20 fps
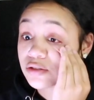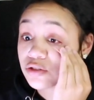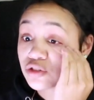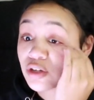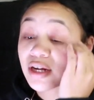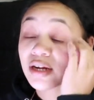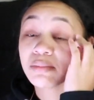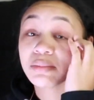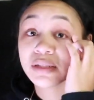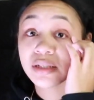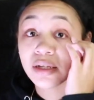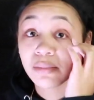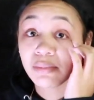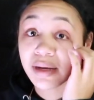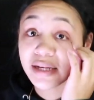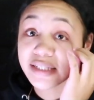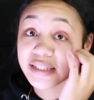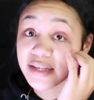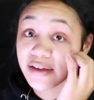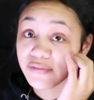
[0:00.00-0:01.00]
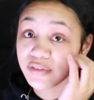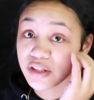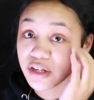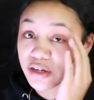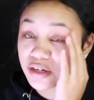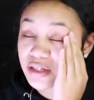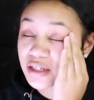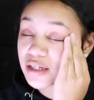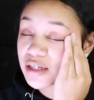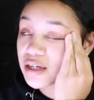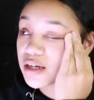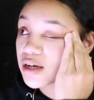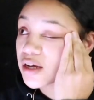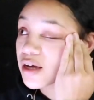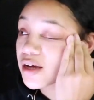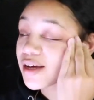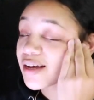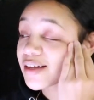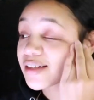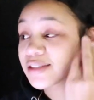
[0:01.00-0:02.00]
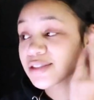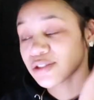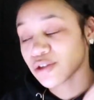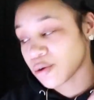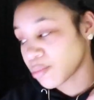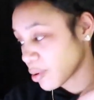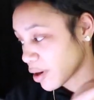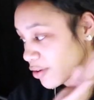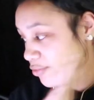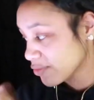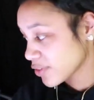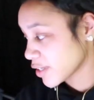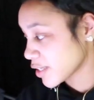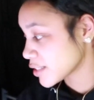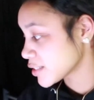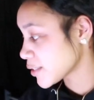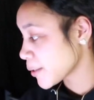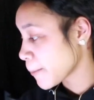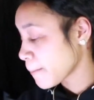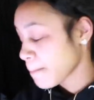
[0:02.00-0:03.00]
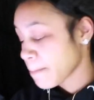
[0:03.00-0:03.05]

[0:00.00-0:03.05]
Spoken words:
7:30. So perfect.